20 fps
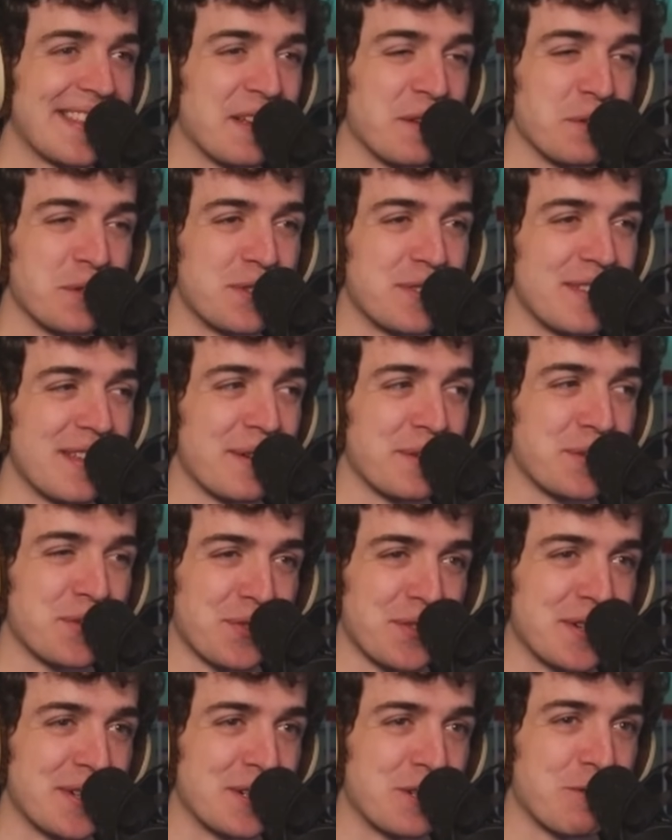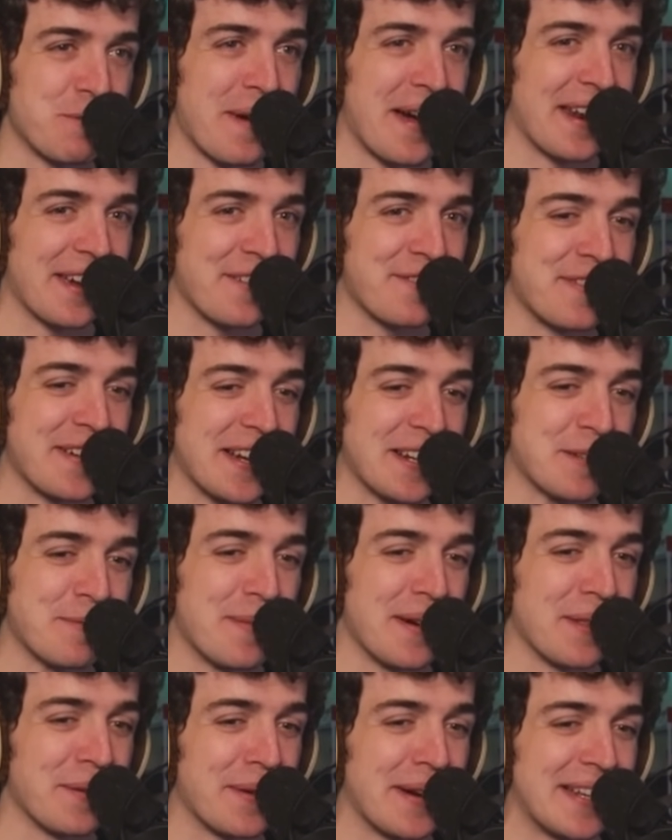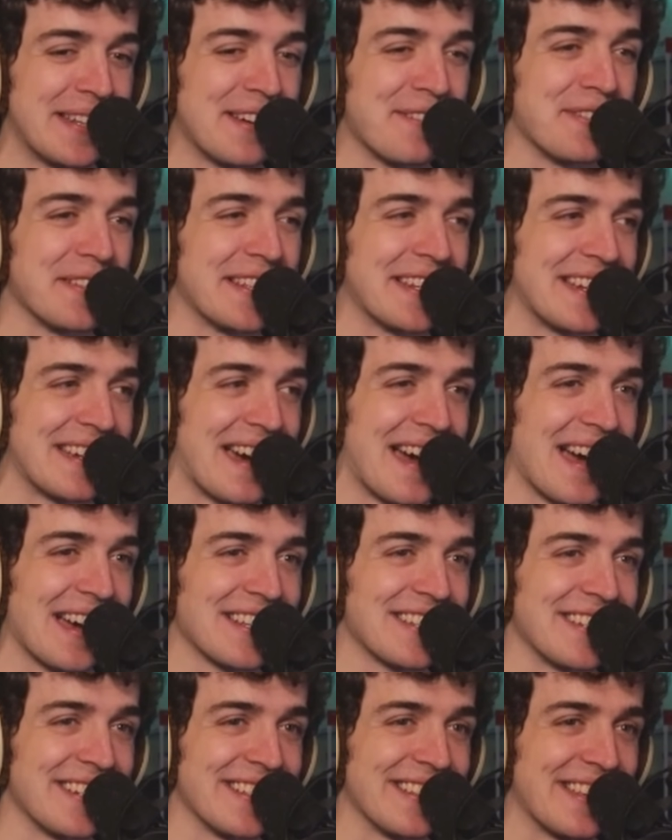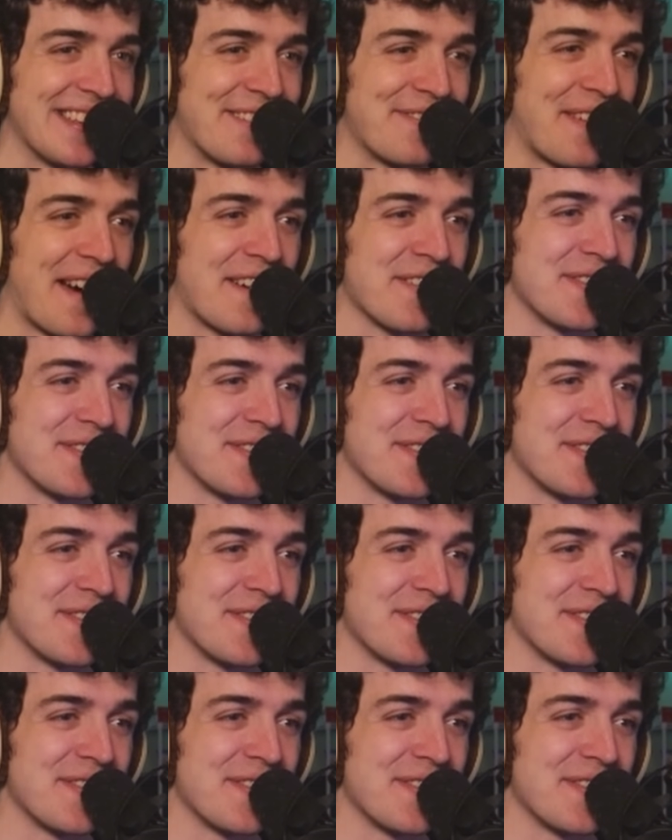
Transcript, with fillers: It was that was for dramatic effect, by the way. I definitely didn't accidentally fat